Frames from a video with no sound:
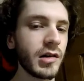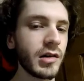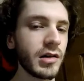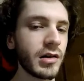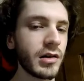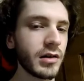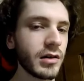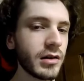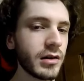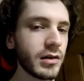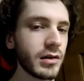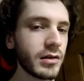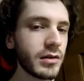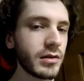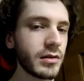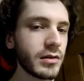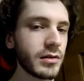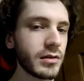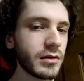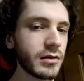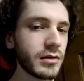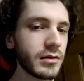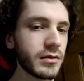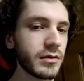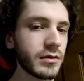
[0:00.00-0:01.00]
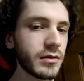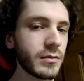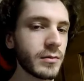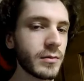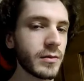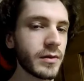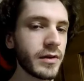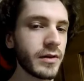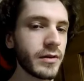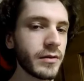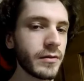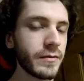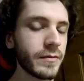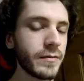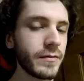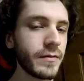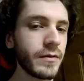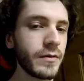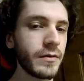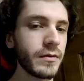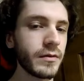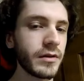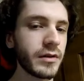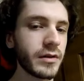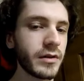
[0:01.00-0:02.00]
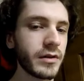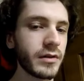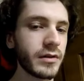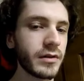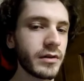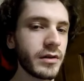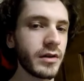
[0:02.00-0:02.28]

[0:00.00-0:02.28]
on, the way you're feeling.